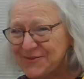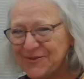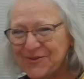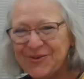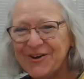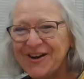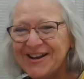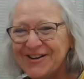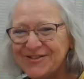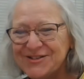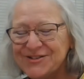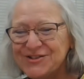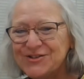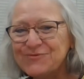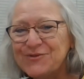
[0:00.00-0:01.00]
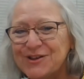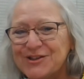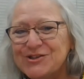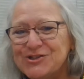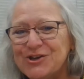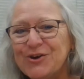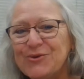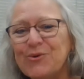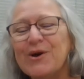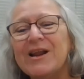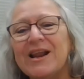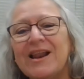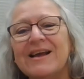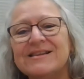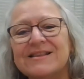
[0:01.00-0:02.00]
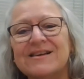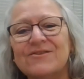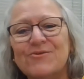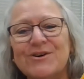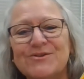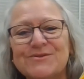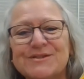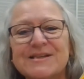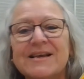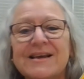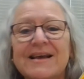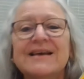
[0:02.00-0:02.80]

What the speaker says: where I really showed what I like the quotes.